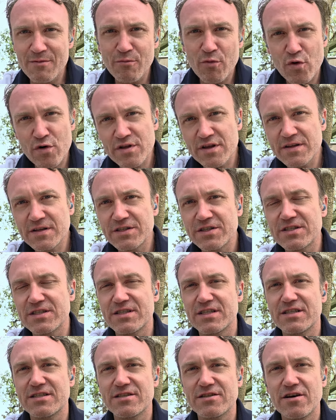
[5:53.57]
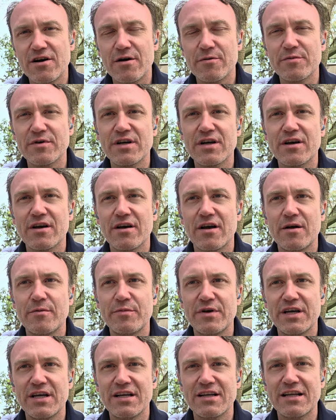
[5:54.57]
more than just this topic a
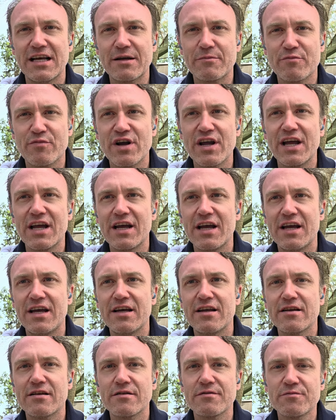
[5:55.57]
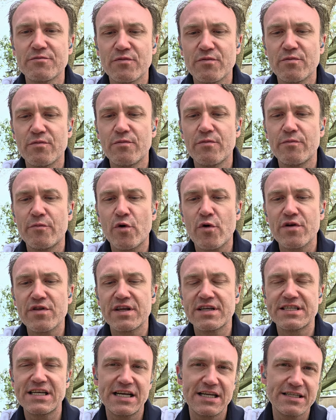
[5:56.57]
bit, like bringing in more
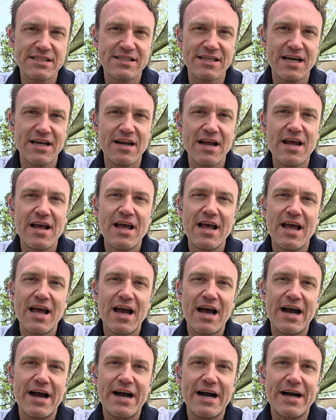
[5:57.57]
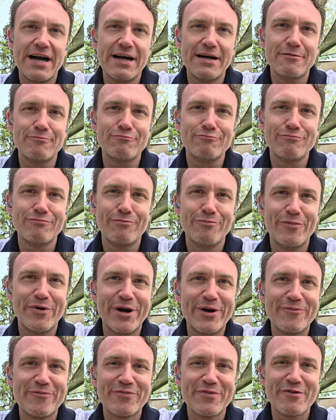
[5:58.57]
of the data set.
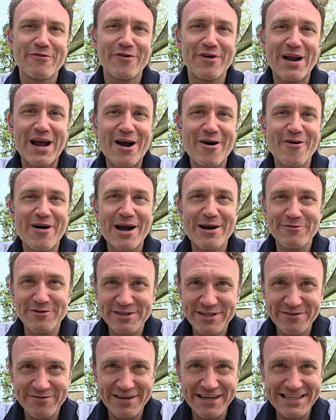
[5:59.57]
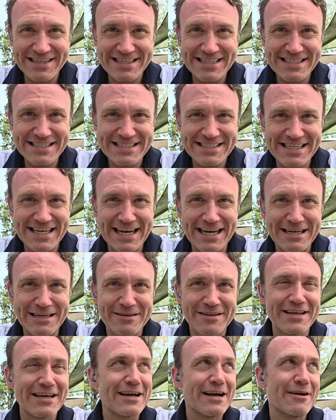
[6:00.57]
But for now, I will leave it at this.
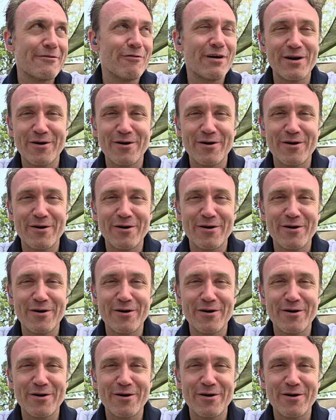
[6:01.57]
I think I